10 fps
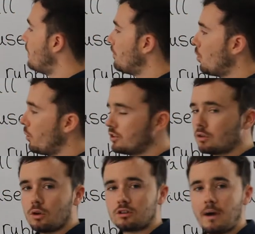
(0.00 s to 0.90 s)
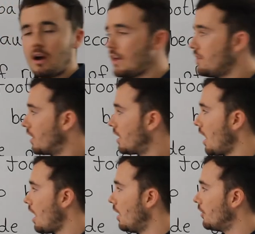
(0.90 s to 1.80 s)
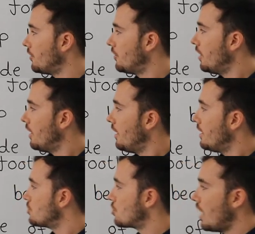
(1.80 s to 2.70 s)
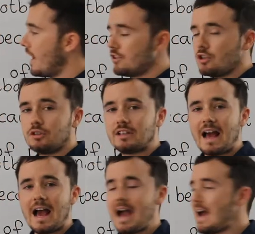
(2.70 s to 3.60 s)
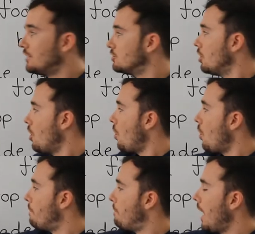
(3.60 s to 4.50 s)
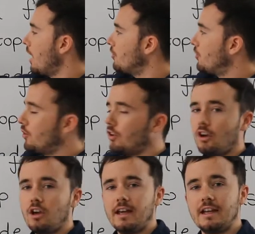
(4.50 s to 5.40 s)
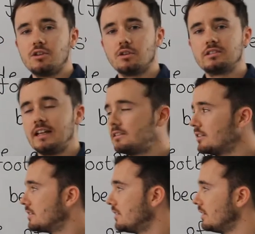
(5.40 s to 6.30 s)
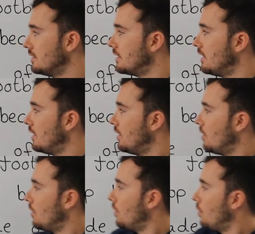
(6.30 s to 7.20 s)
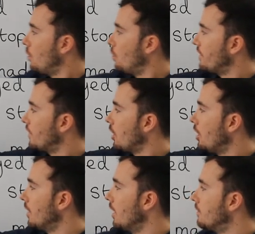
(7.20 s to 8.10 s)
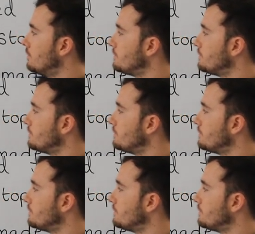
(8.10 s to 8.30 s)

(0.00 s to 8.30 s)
Remember what we talked about in the class? Try and use and or but in your sentences with a comma.